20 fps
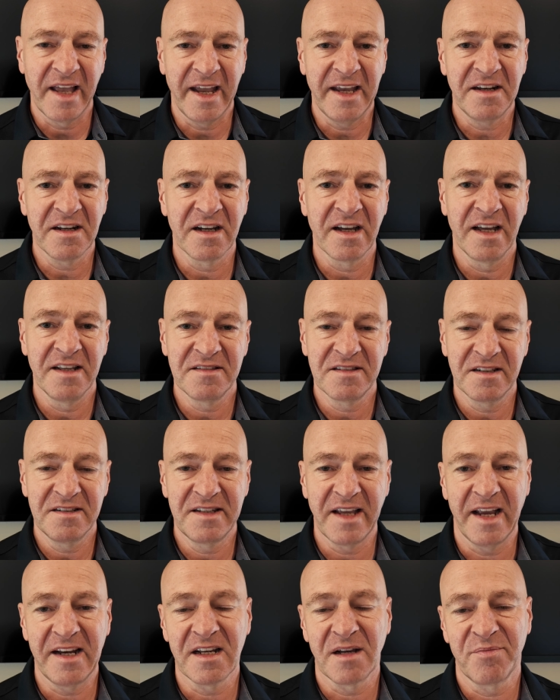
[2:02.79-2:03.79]
Data and the
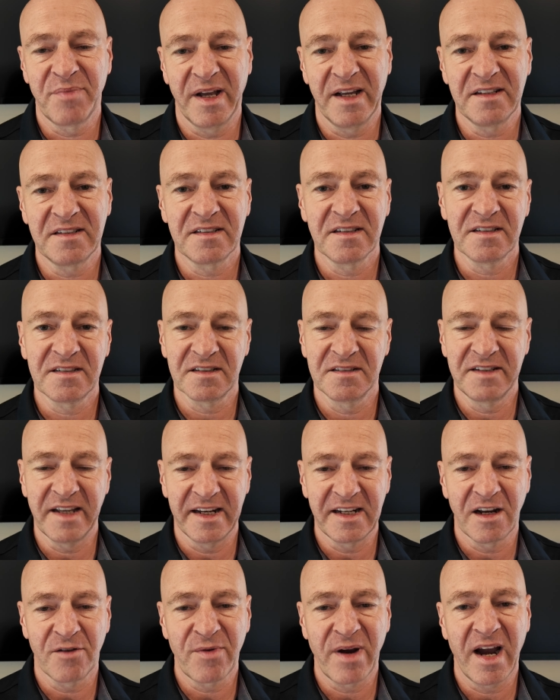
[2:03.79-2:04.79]
databases,
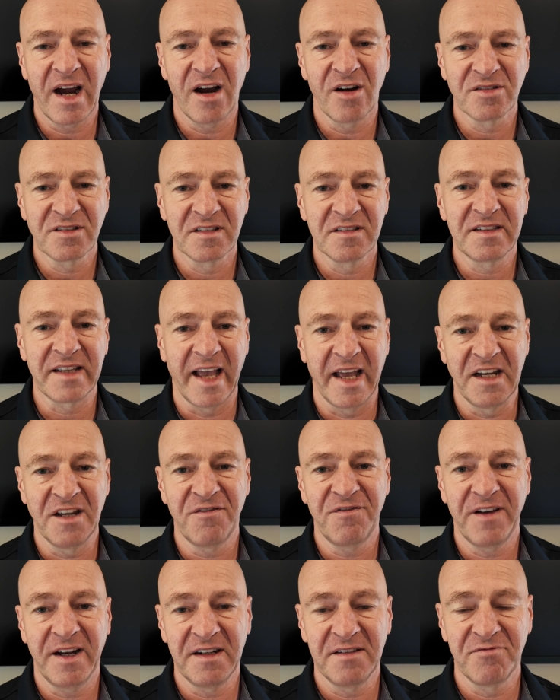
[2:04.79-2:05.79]
data warehouses,
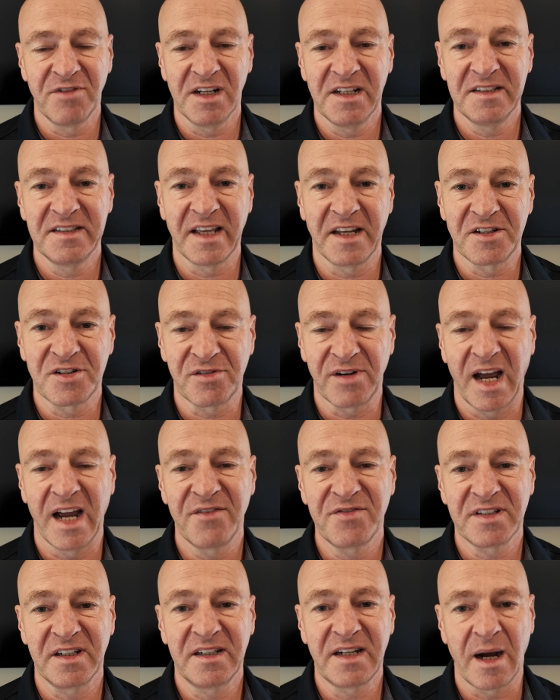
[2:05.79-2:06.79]
anything really that
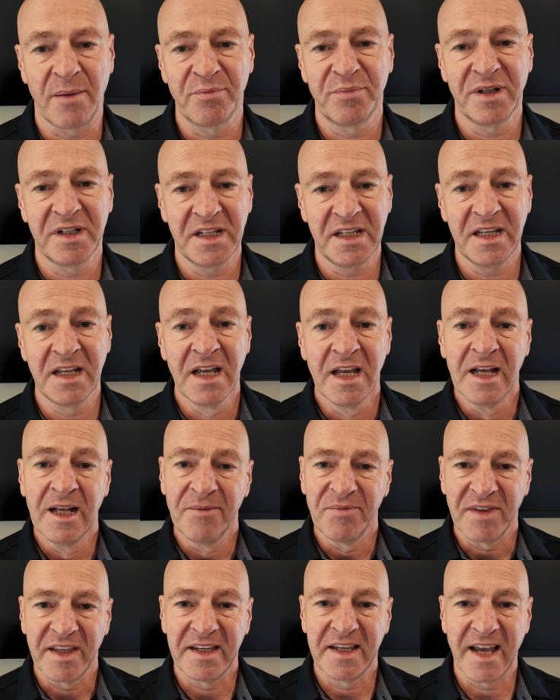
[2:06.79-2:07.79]
drives a company,
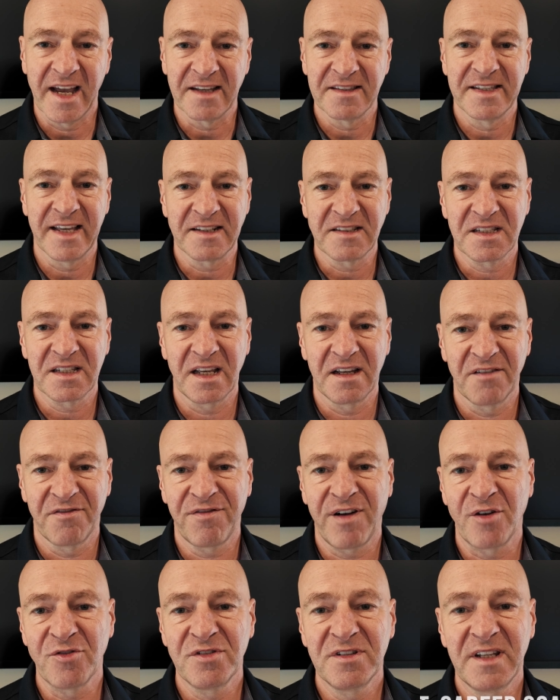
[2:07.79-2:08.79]
yeah, that's a
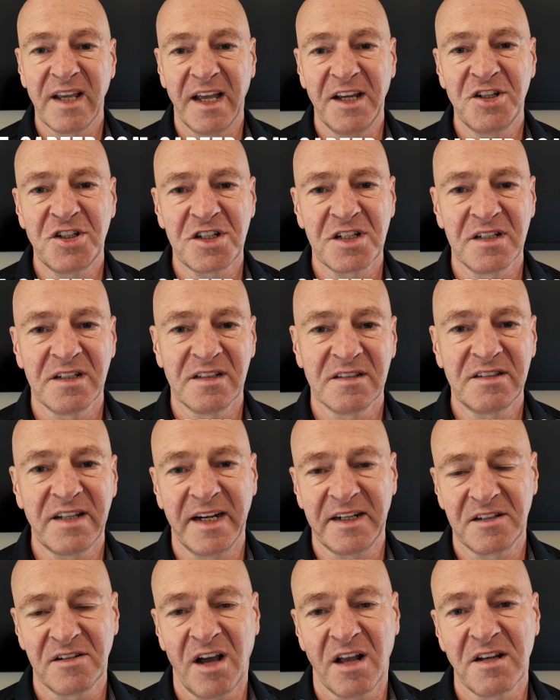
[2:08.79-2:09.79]
foundational
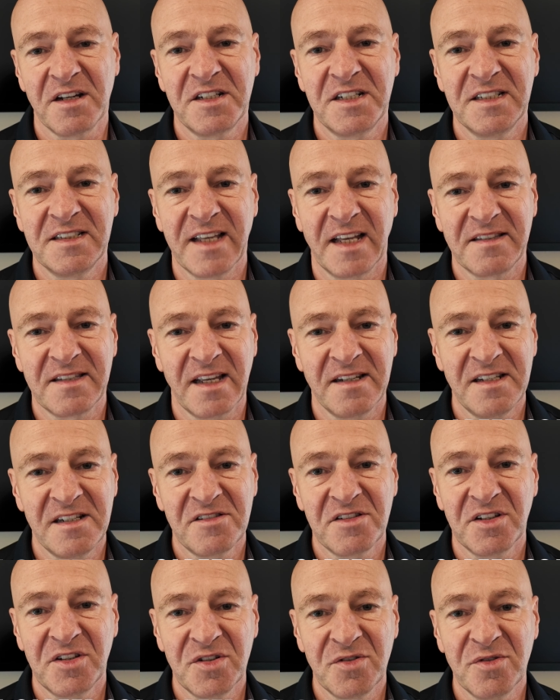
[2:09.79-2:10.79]
technology that they
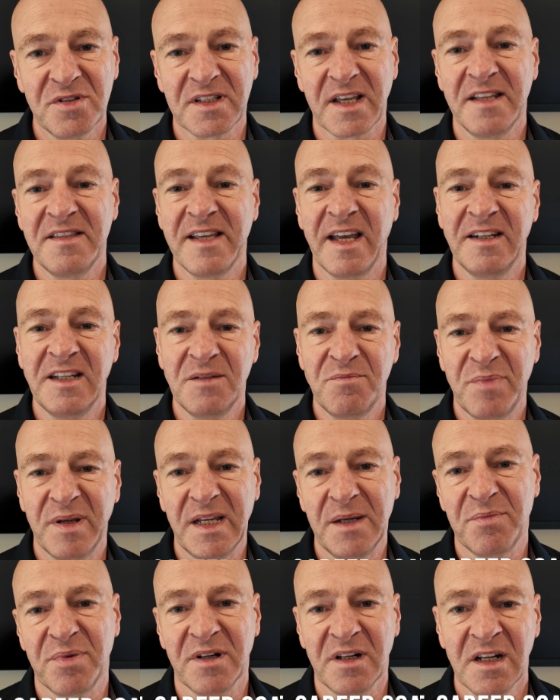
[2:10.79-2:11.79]
need to use, and they need
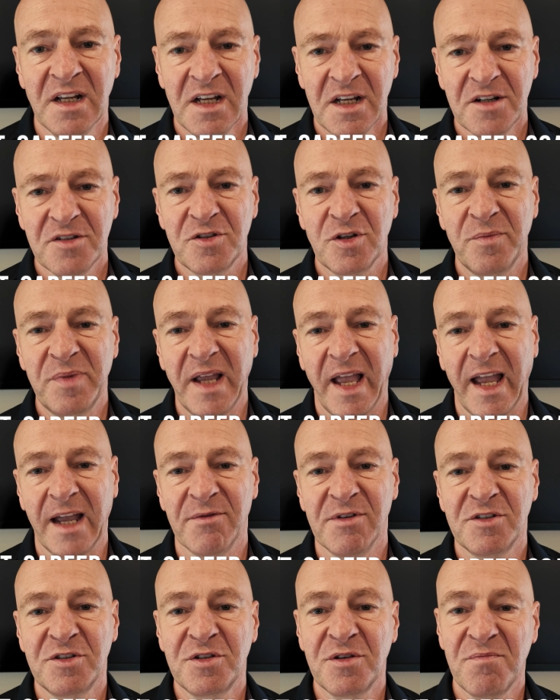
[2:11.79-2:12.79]
people to be
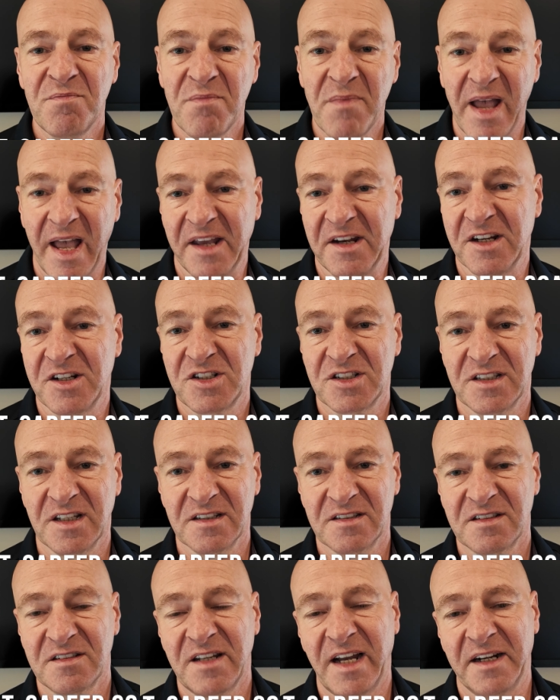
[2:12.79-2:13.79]
able to manage
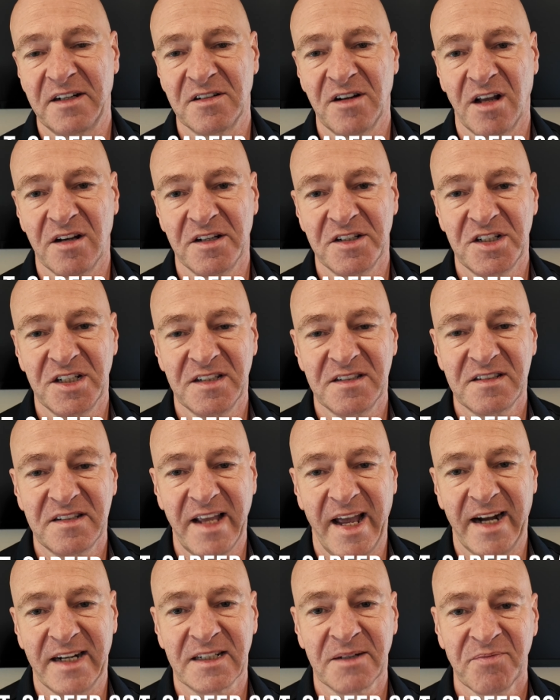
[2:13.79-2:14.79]
this technology
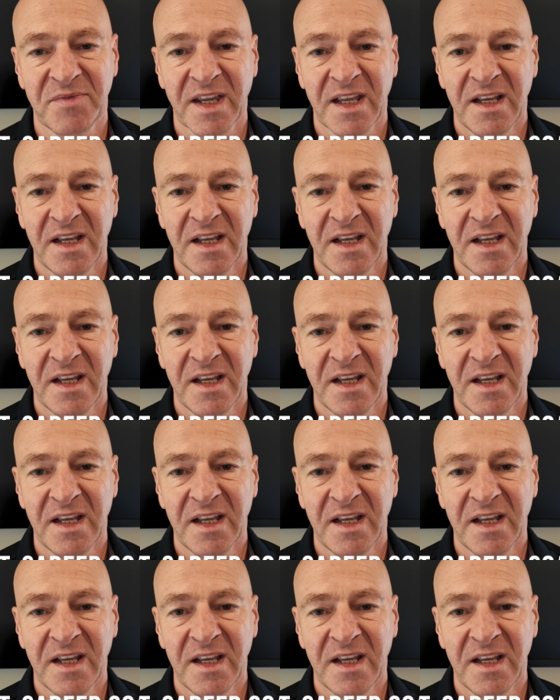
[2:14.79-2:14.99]
stack.